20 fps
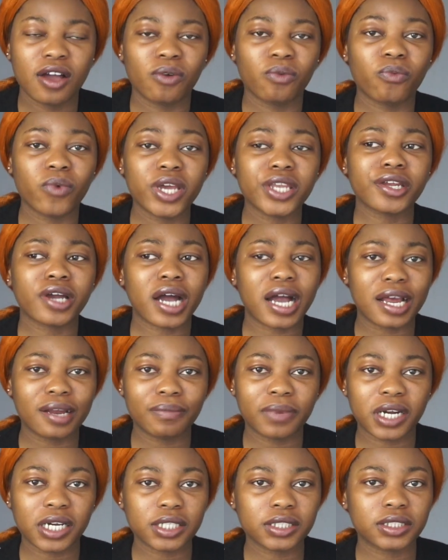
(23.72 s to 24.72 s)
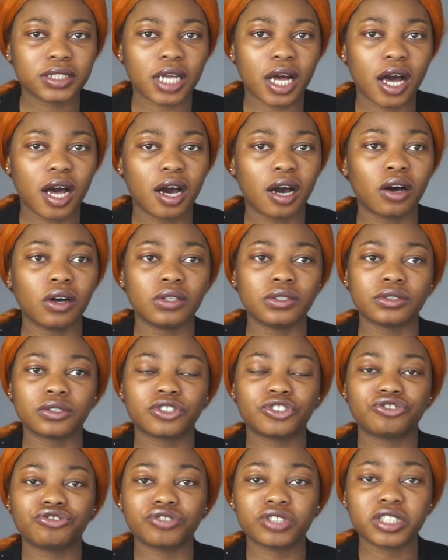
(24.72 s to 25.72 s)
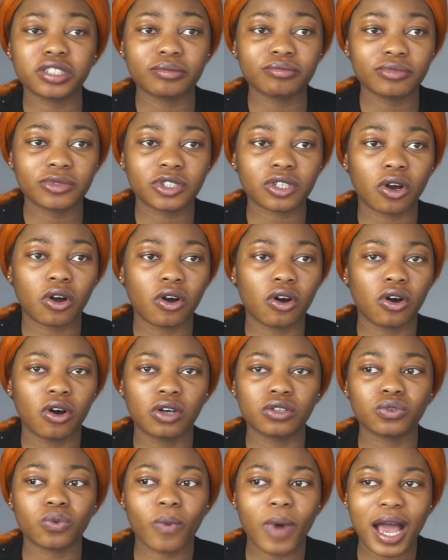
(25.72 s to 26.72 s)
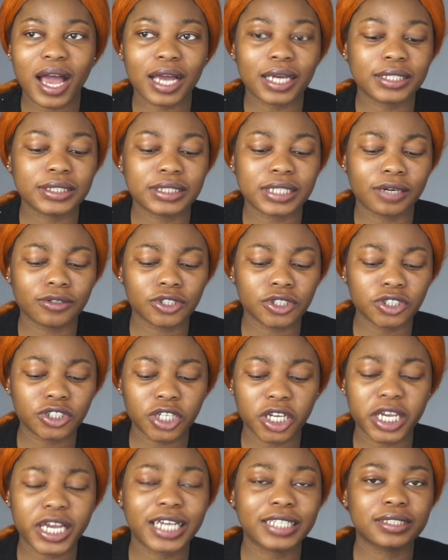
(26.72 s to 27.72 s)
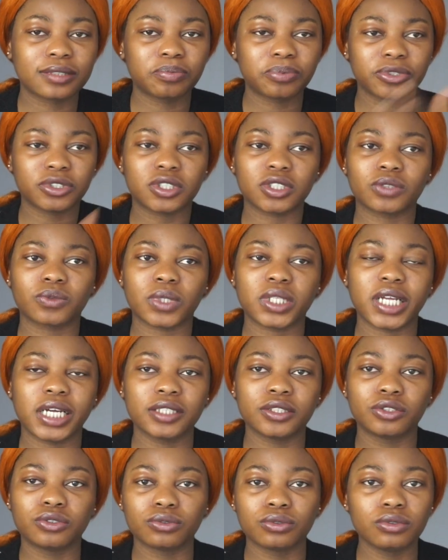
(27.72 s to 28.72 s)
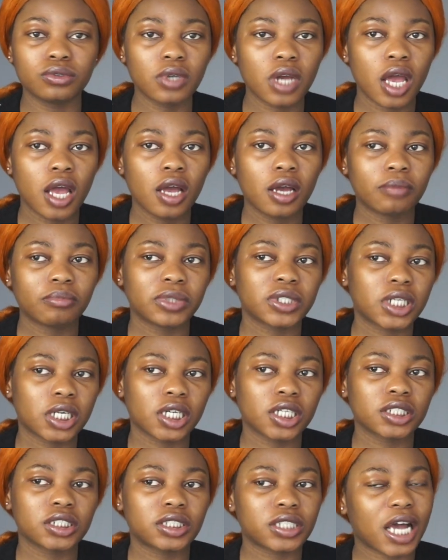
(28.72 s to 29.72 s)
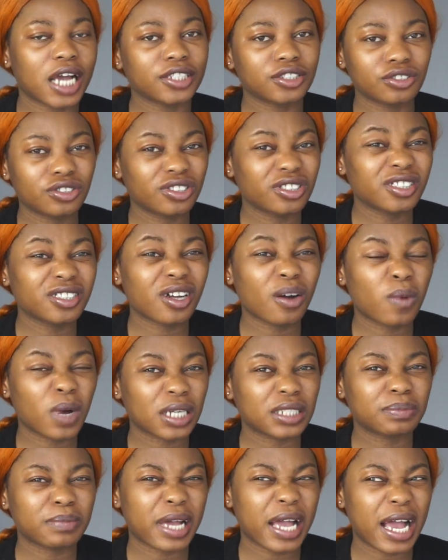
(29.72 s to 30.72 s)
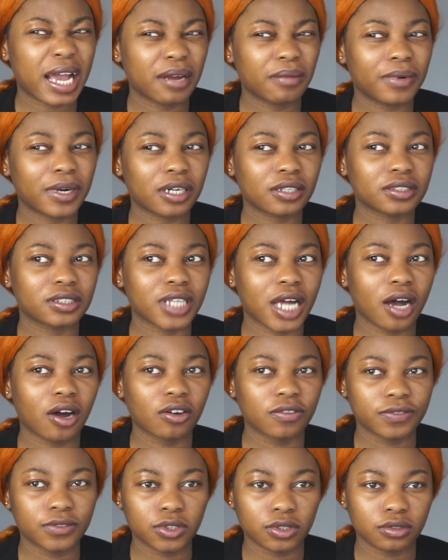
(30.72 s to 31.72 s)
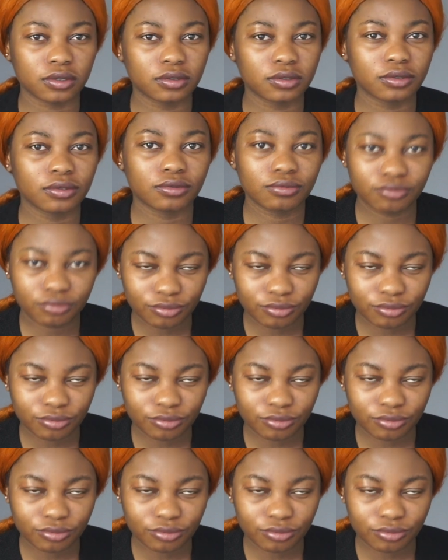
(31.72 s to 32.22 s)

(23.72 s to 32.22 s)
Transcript: When your eyebrows are untrimmed or unwaxed, I'll just show you guys the process, what I do, because I usually don't wax my eyebrows that often.